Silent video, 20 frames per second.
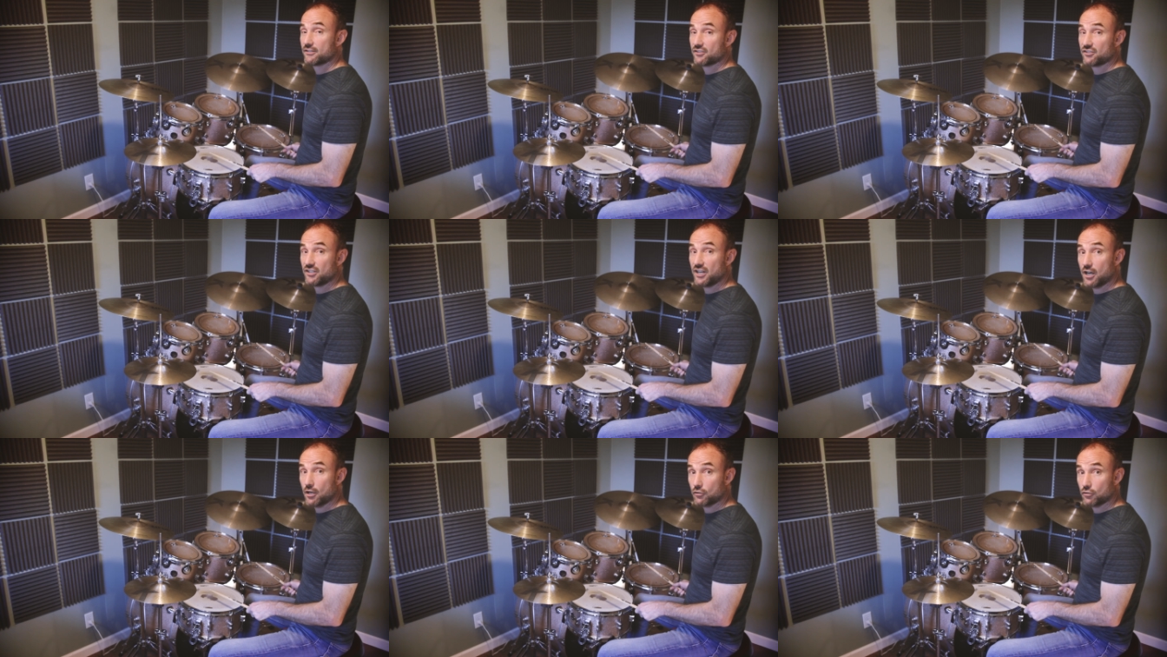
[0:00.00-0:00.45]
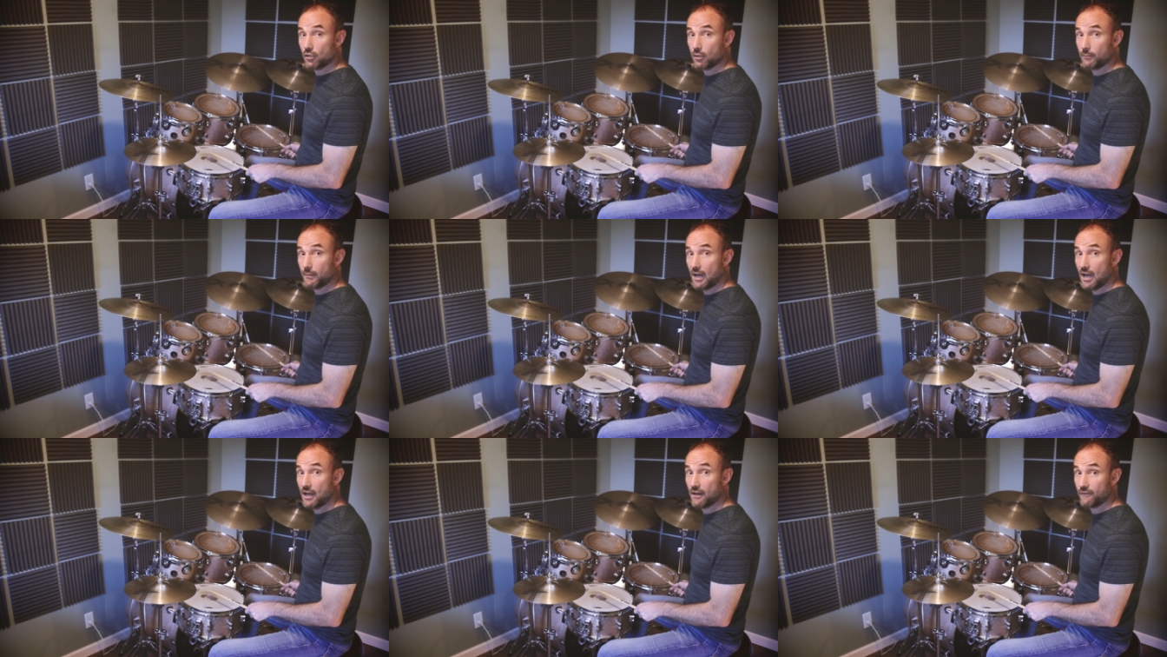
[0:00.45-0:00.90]
snare
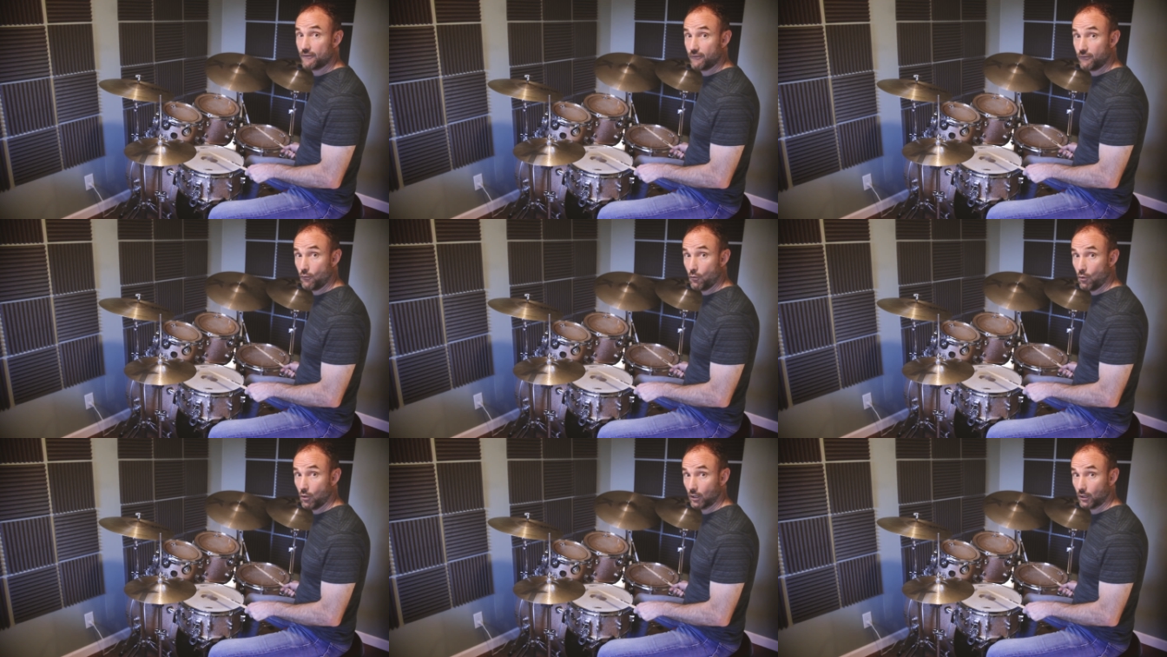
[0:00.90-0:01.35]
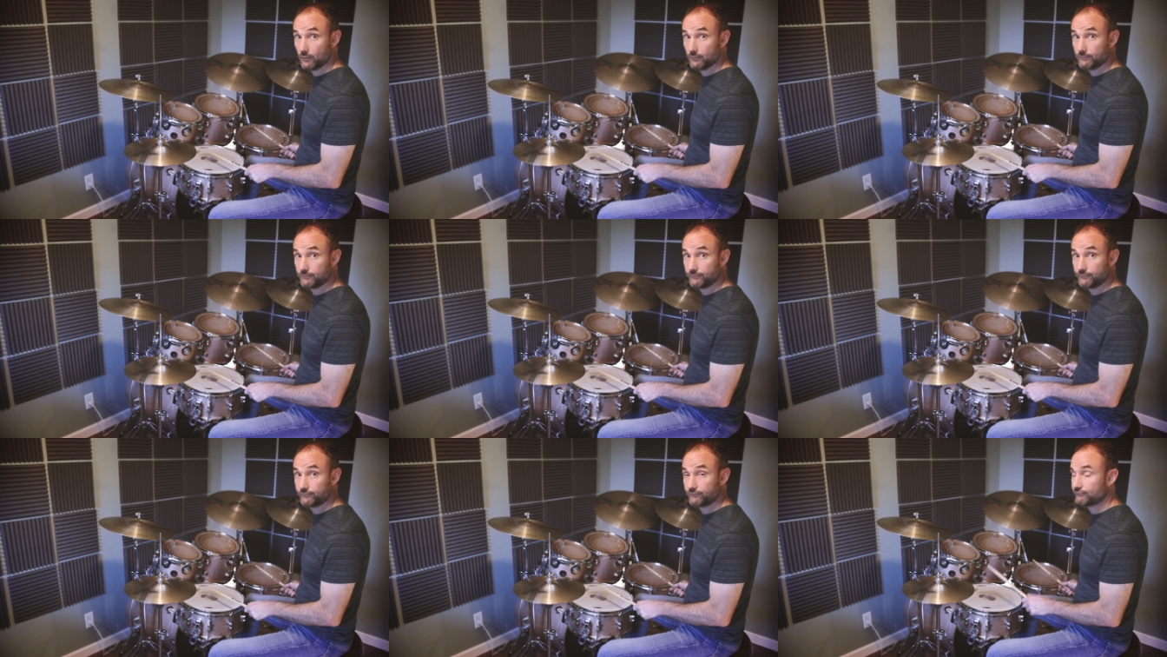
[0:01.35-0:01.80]
drum on 4.
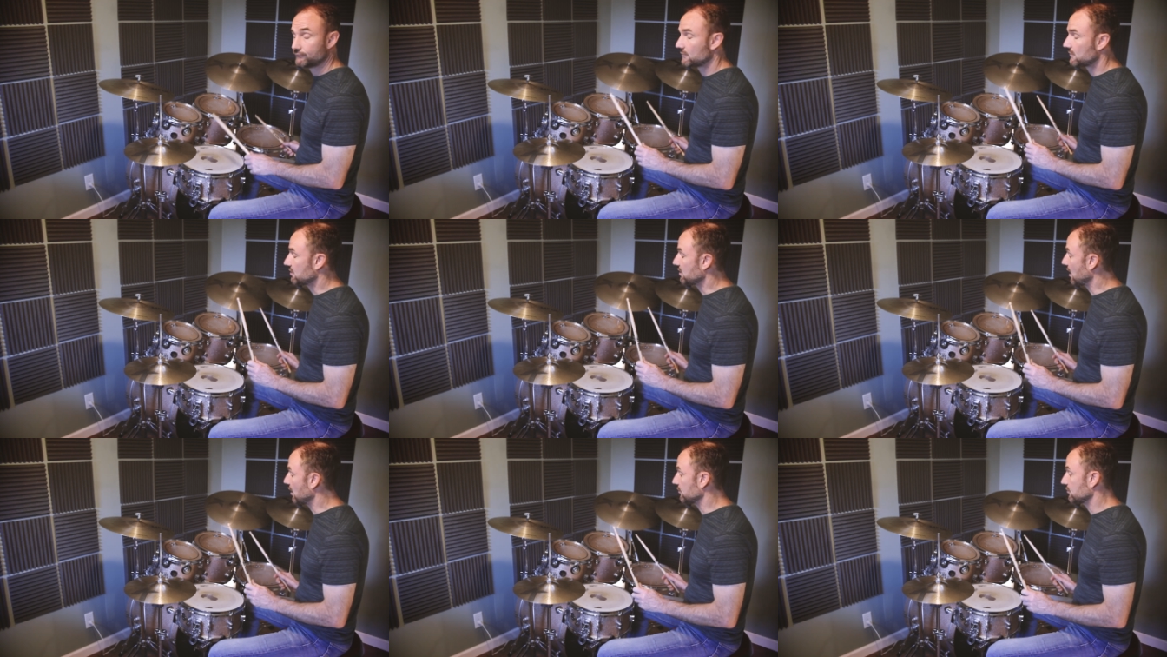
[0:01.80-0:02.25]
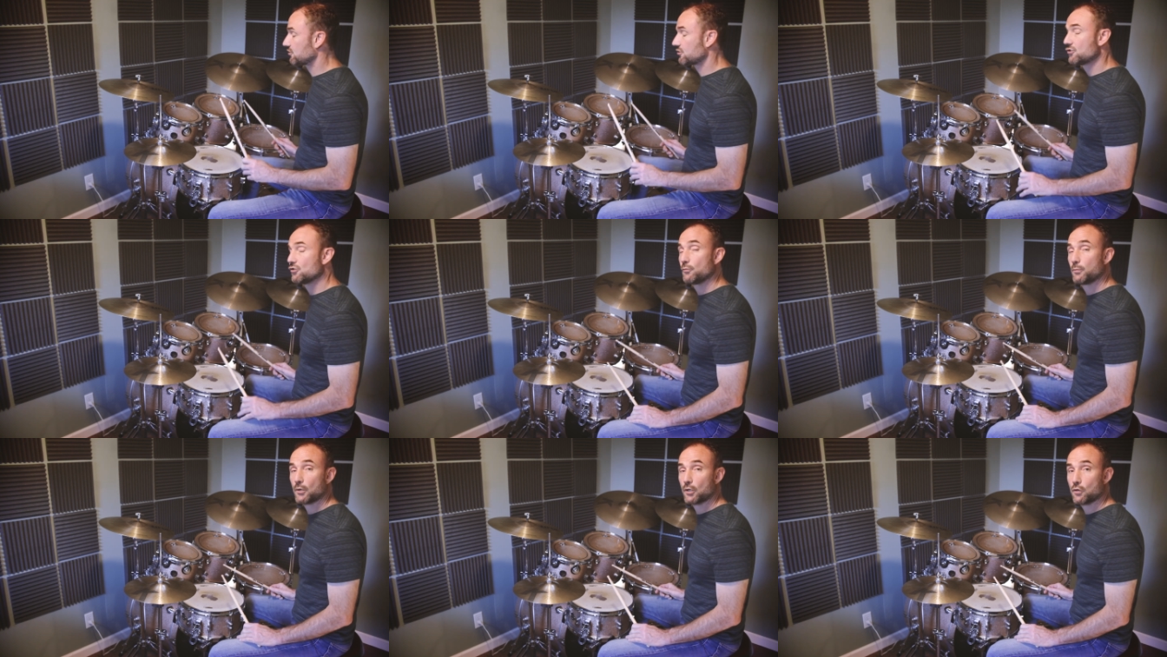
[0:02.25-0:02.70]
Sounds
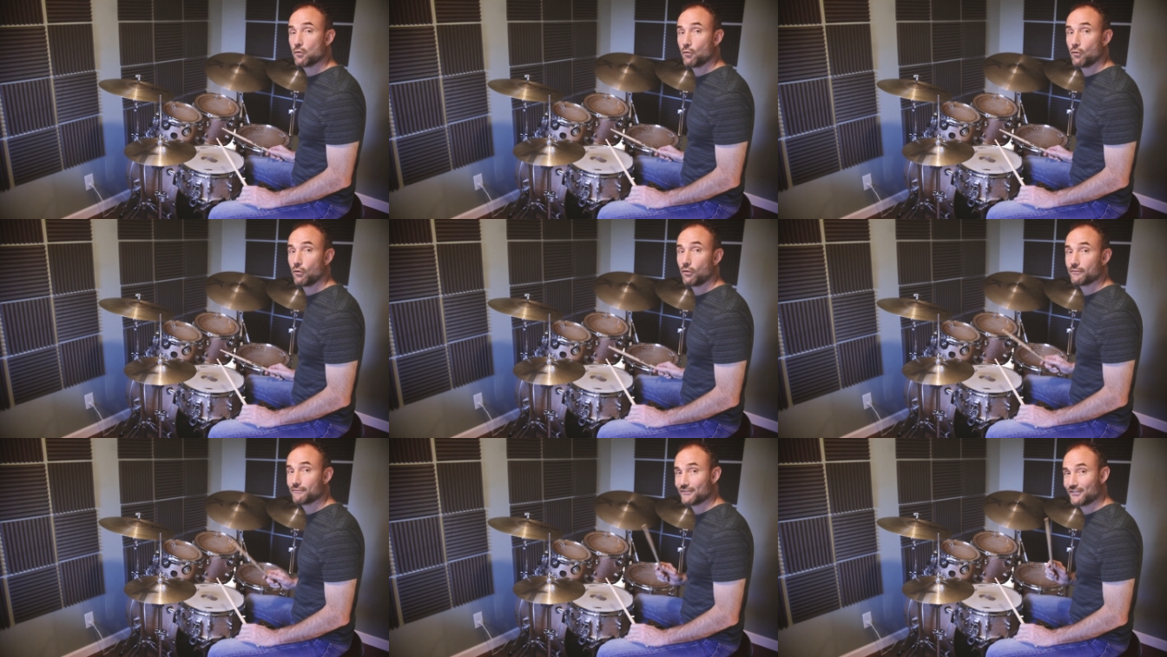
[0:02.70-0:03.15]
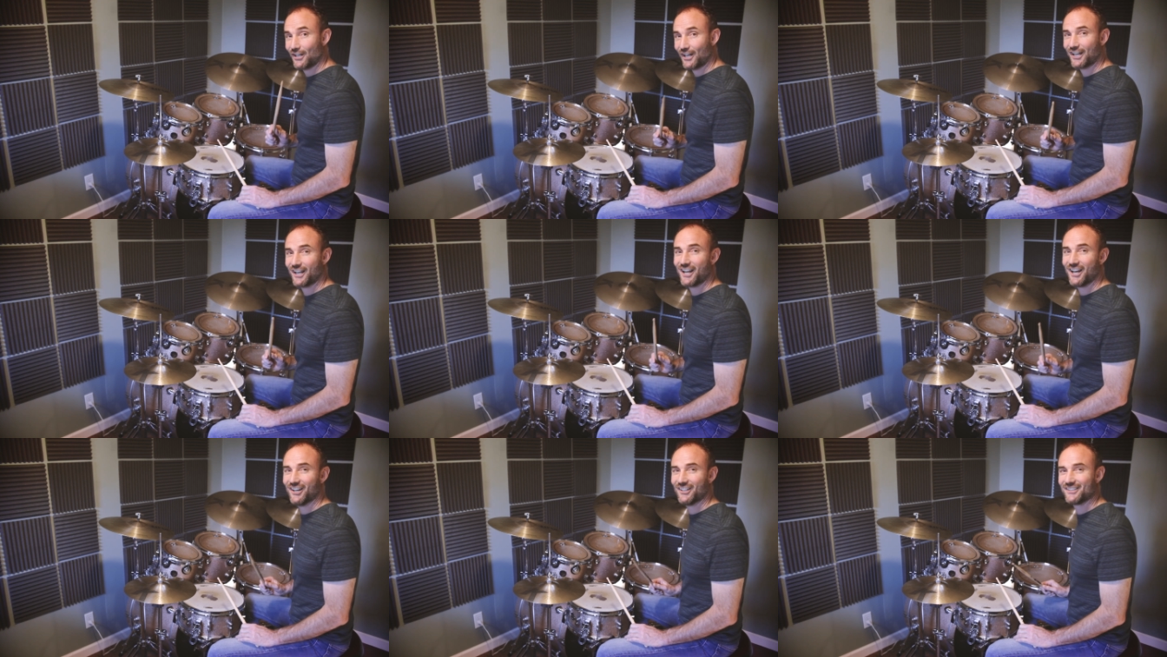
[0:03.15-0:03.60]
super cool. Check
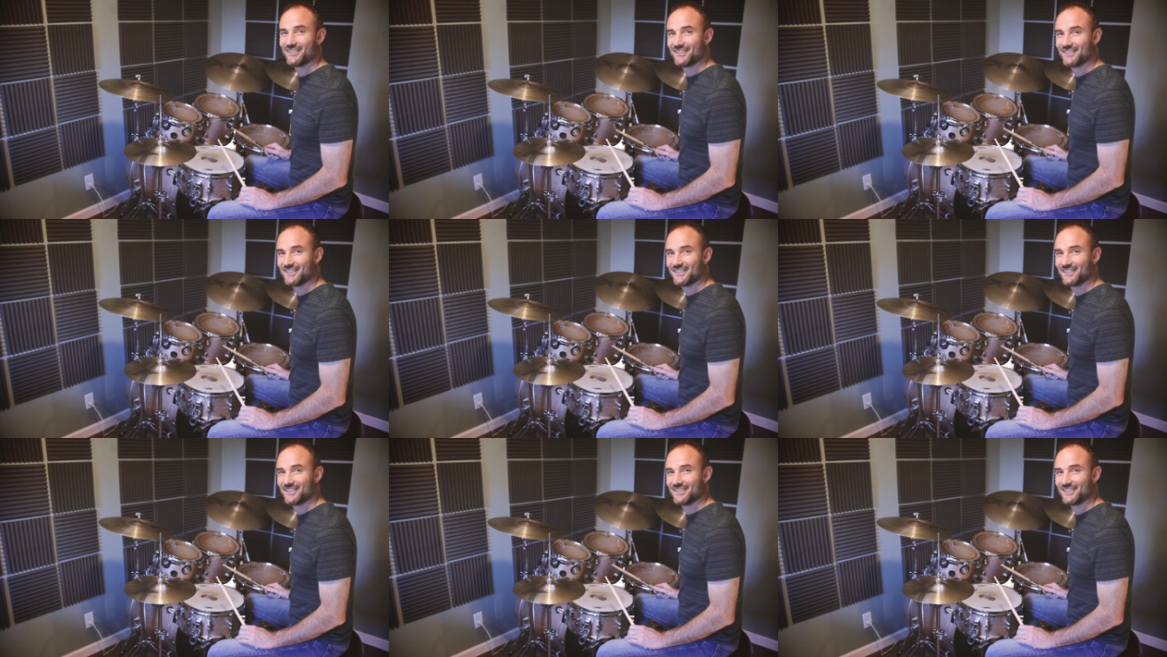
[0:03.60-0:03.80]
it out.